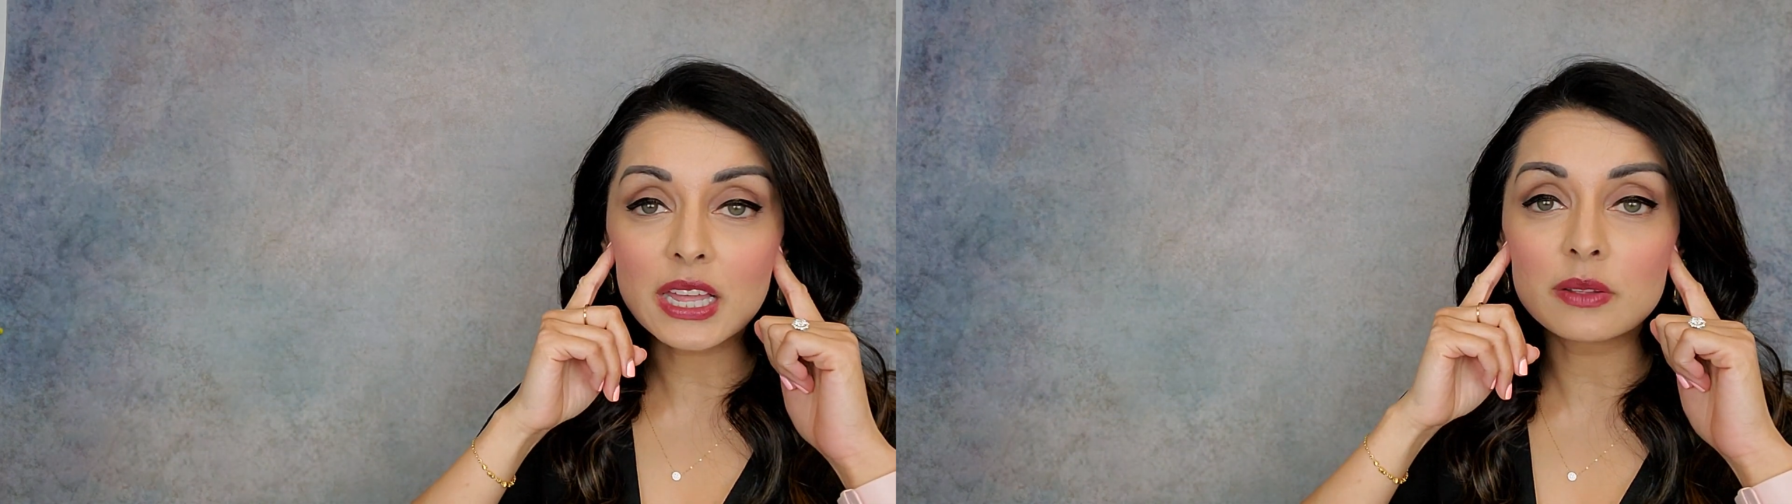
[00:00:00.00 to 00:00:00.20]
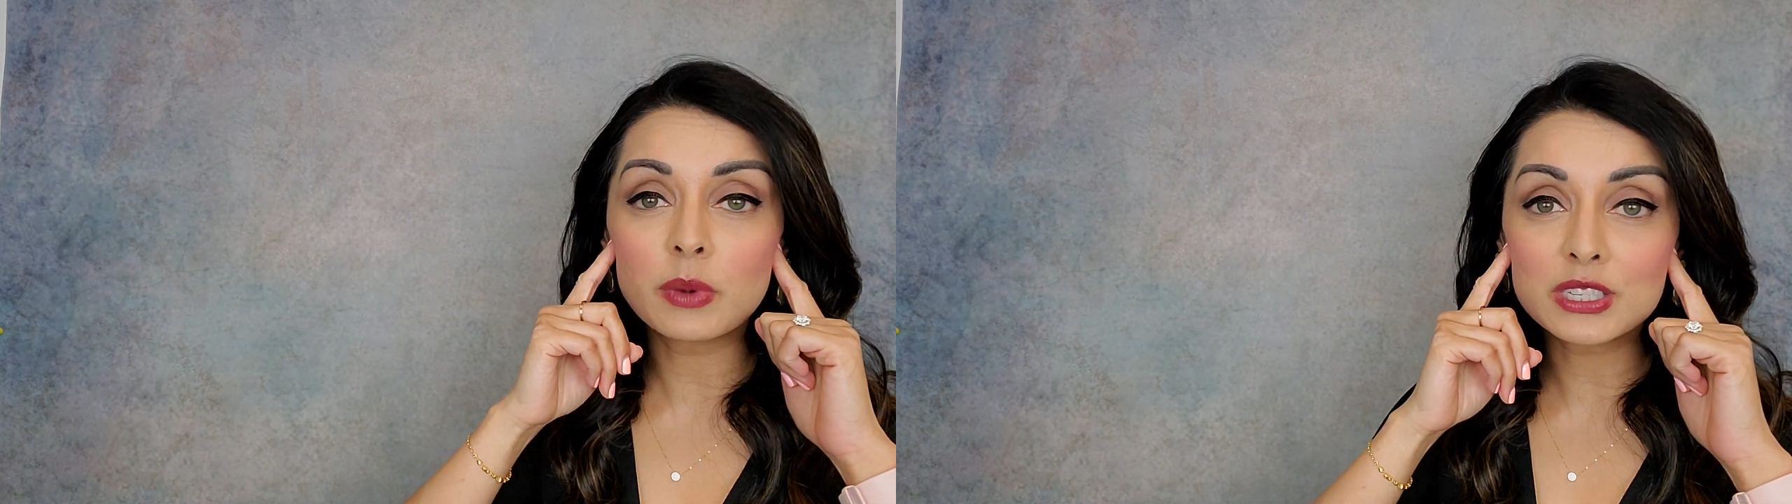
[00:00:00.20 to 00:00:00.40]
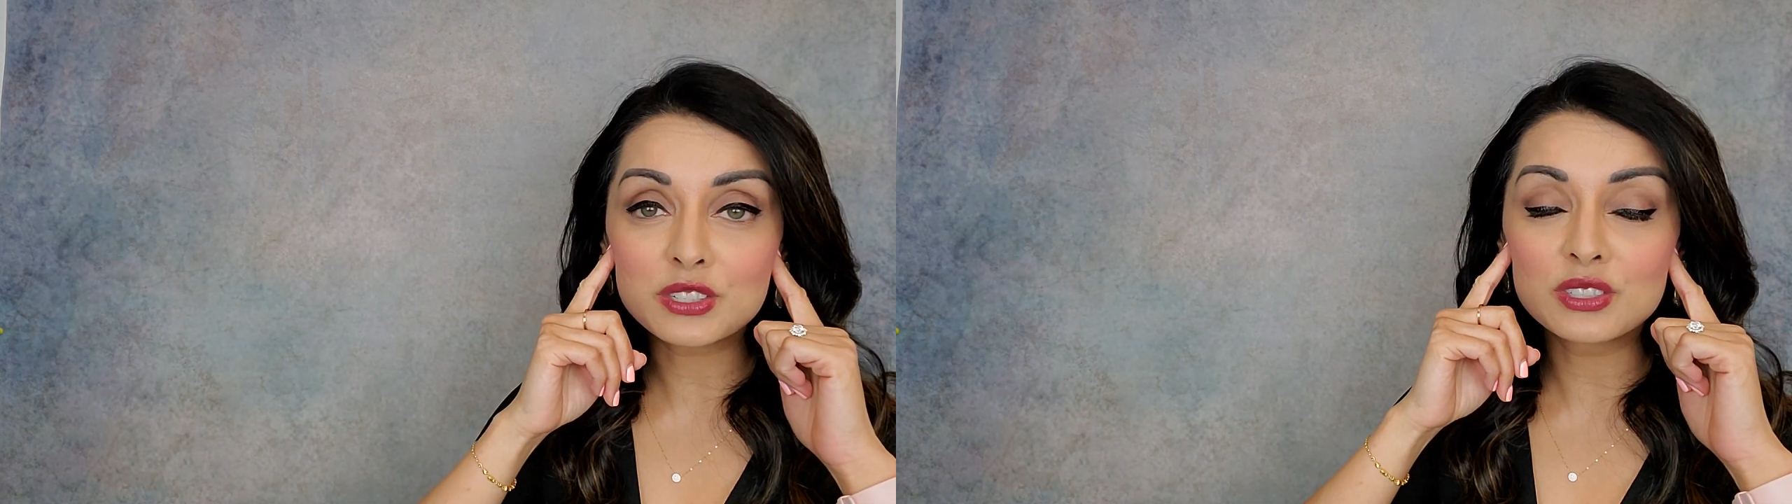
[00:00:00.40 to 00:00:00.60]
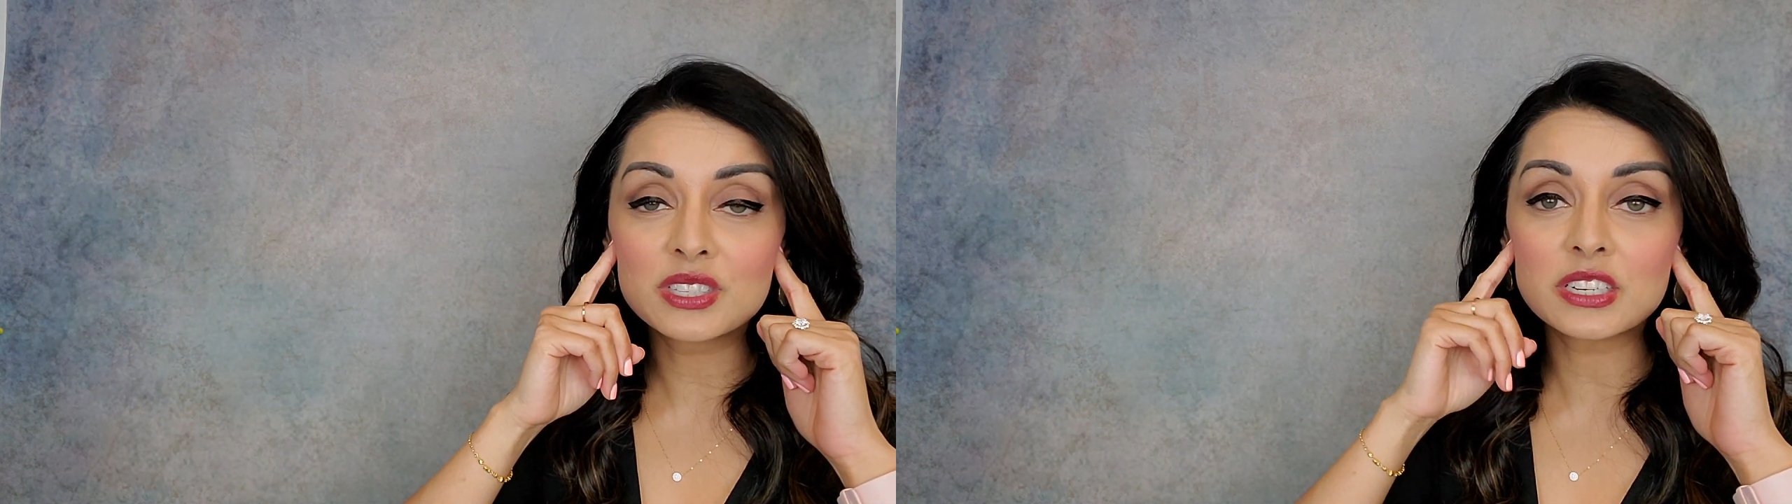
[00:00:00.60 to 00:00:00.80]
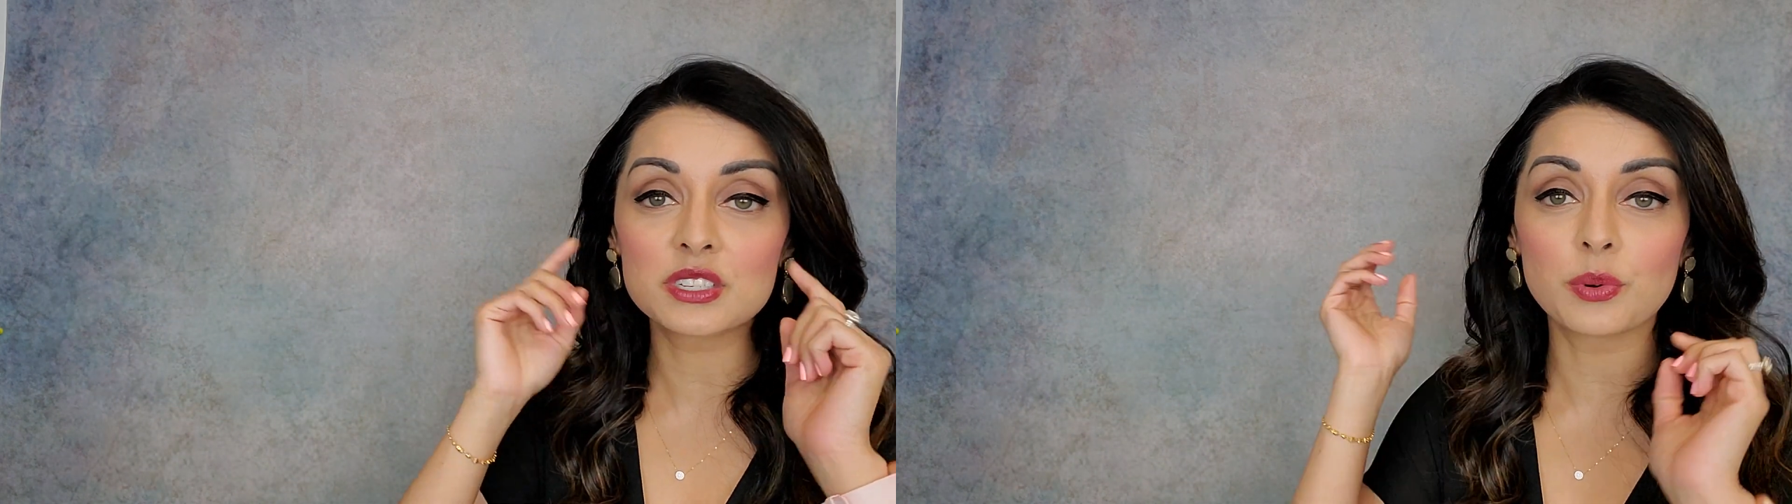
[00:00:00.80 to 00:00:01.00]
and the muscles
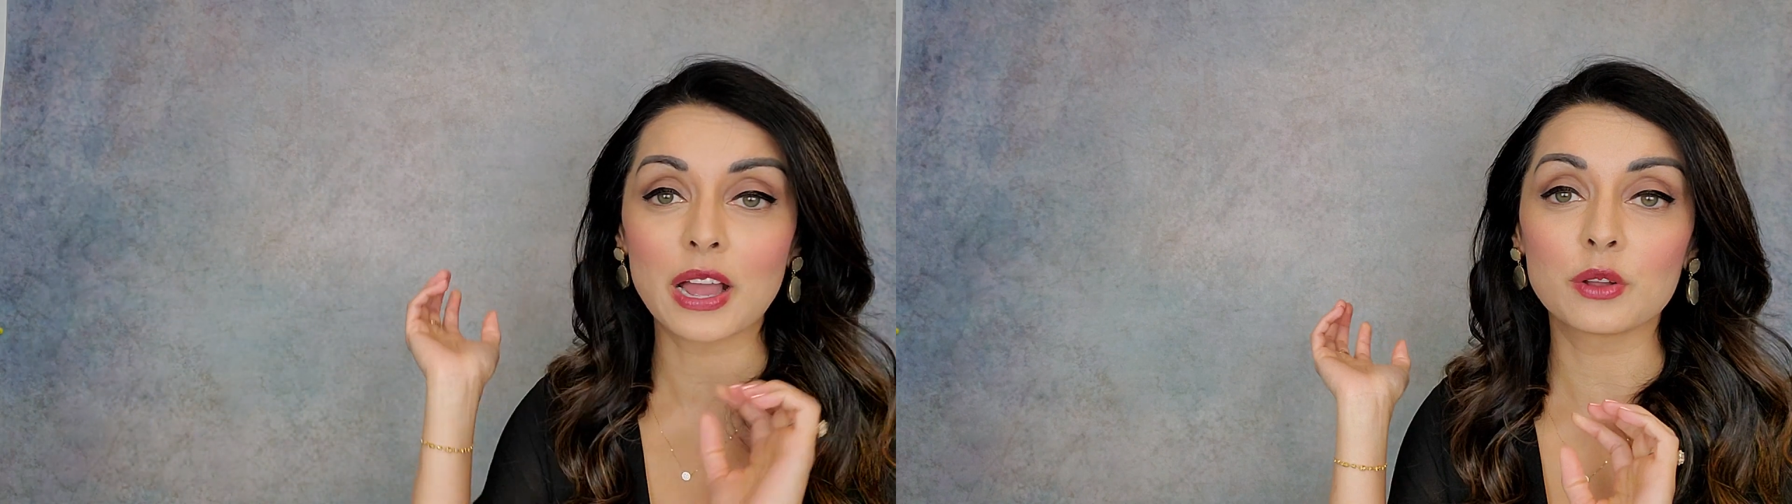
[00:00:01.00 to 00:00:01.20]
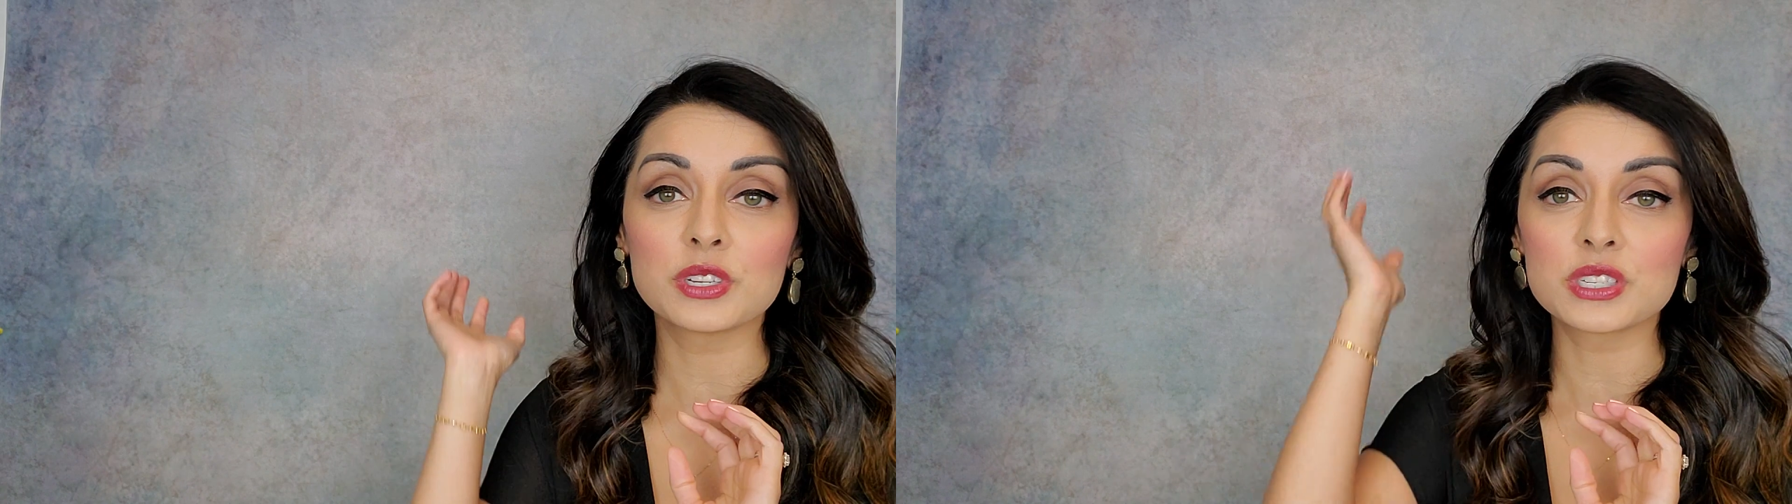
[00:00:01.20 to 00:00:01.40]
that surround